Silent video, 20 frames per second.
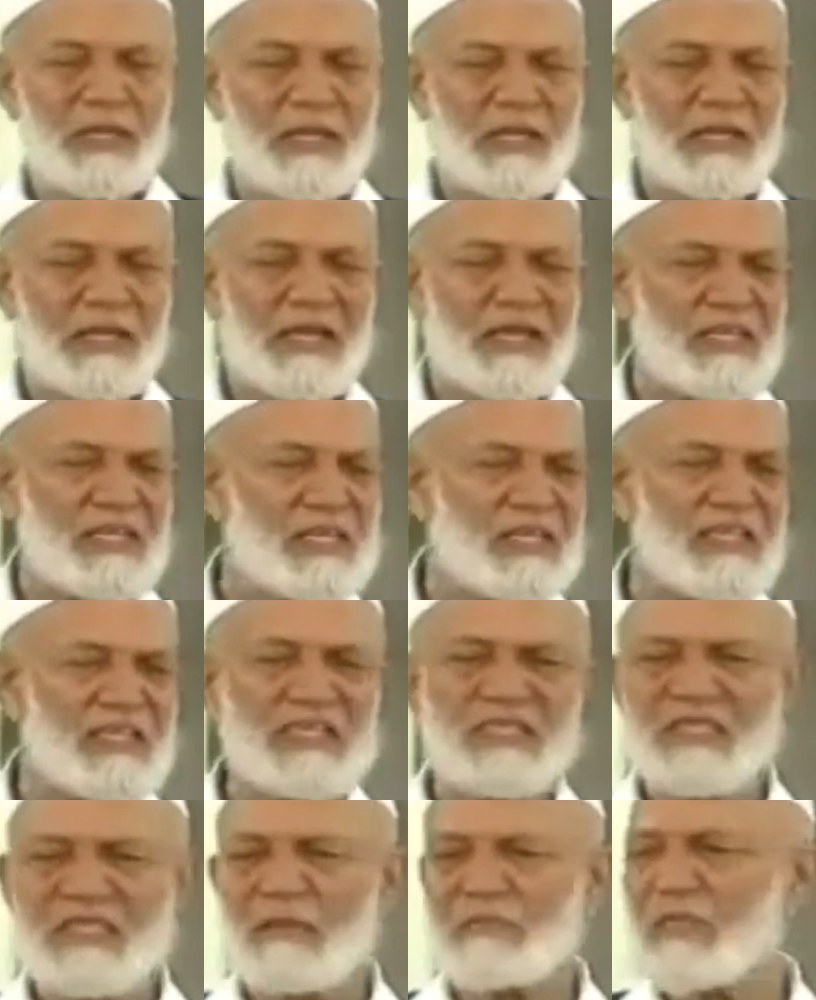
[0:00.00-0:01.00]
And he
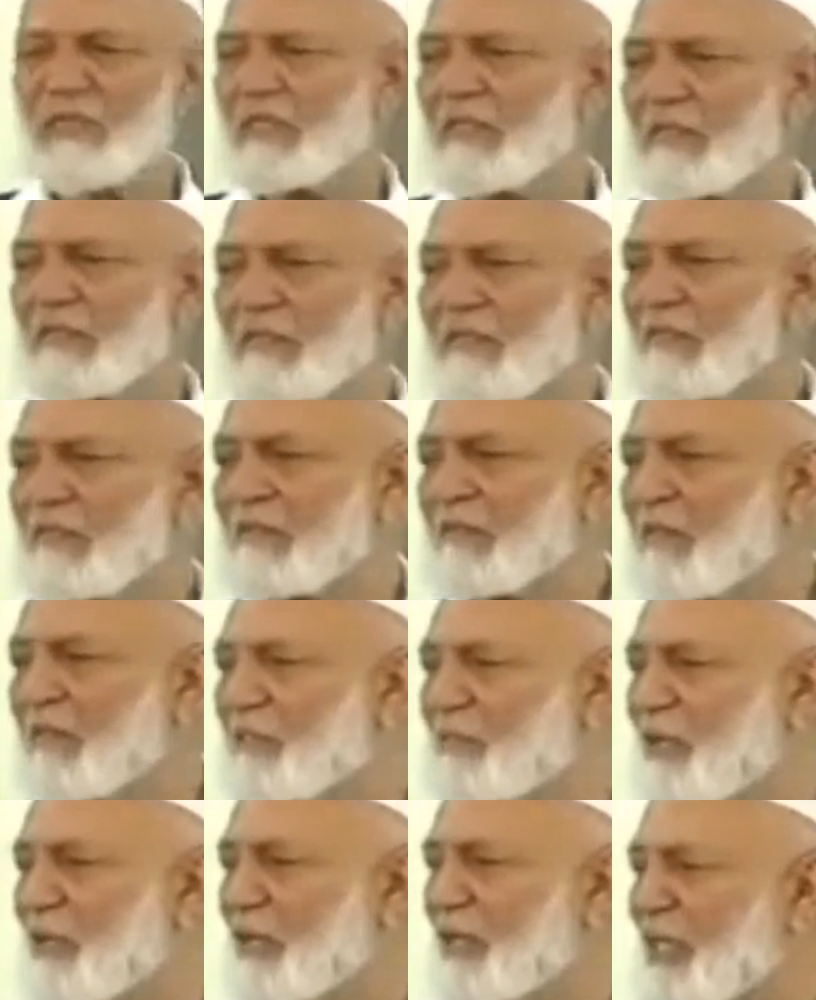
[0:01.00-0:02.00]
sees something, so it's
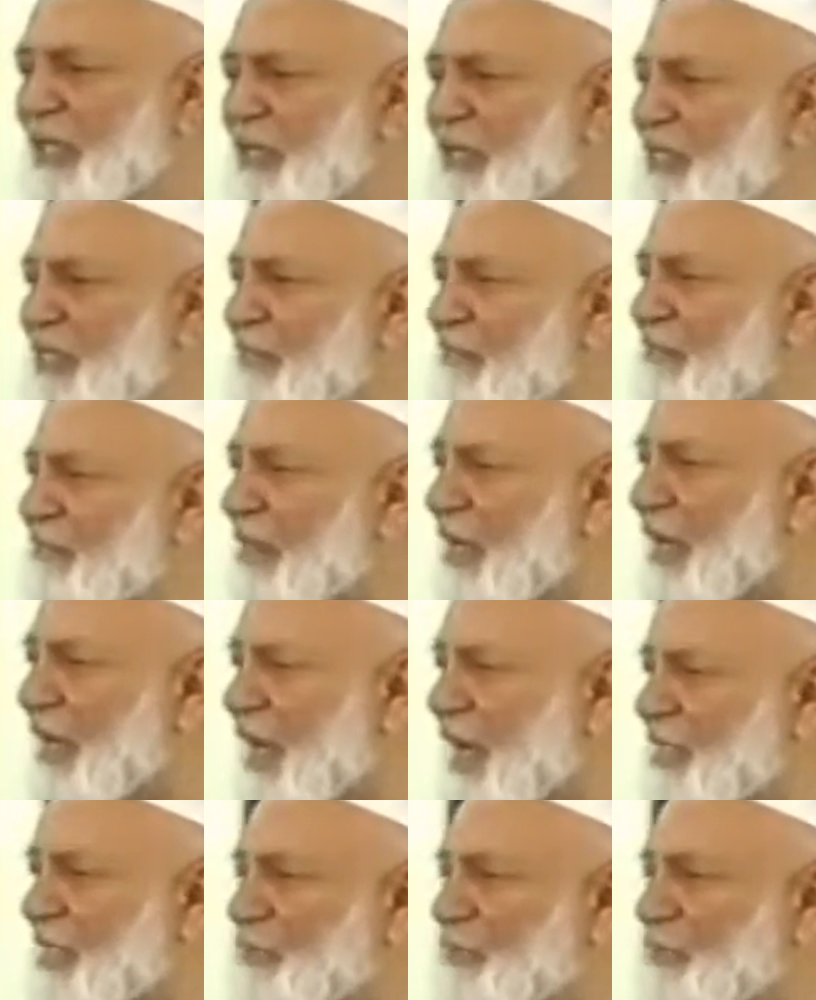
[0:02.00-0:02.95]
beyond his grasp,